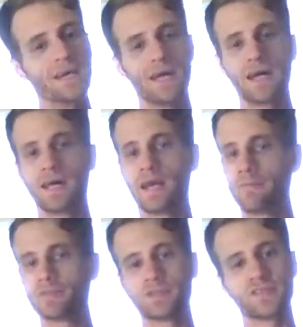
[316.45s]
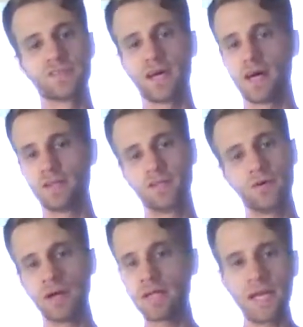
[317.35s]
And I'm just not,
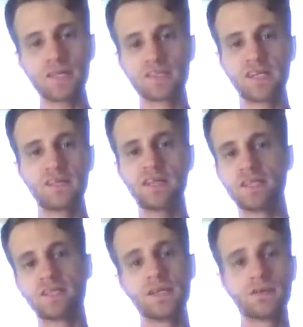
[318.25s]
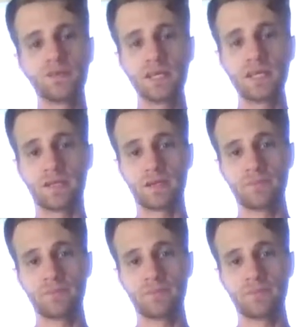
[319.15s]
I can't say that it did or didn't.